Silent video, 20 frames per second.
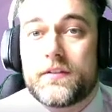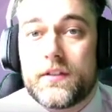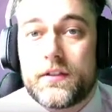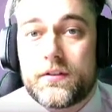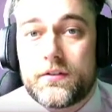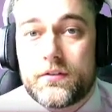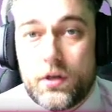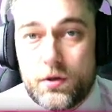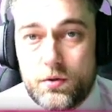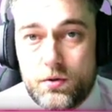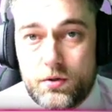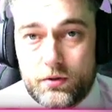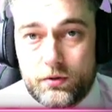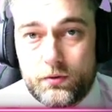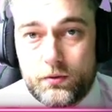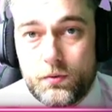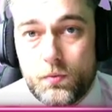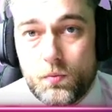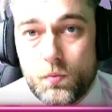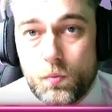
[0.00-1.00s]
the total
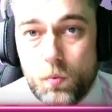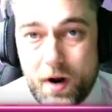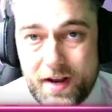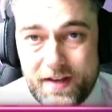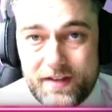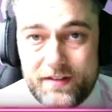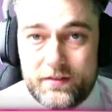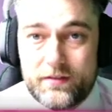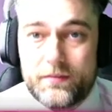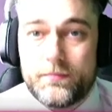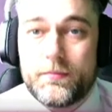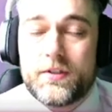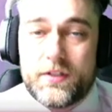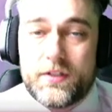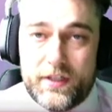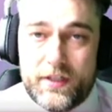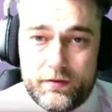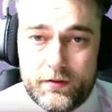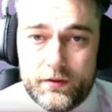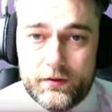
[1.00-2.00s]
wasted
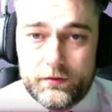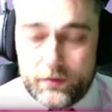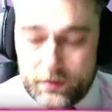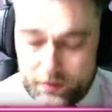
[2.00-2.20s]
material.